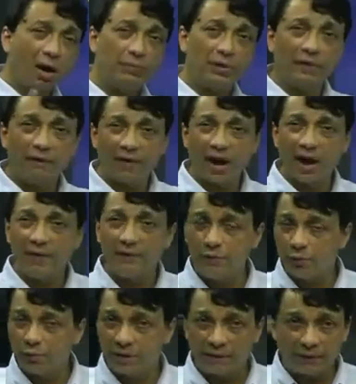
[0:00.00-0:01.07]
up till 5
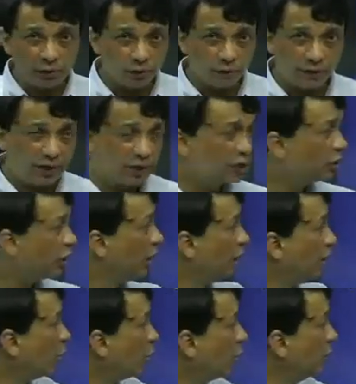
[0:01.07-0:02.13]
to 7 years of age,
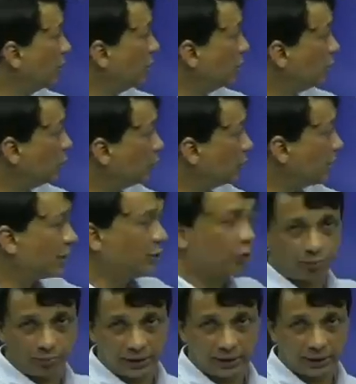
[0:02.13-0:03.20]
we always use
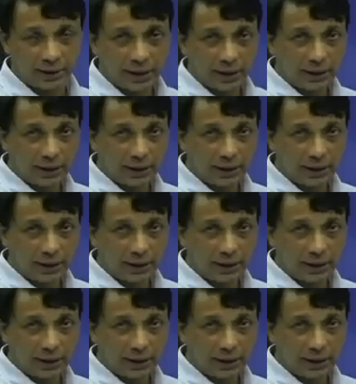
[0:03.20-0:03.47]
atropine.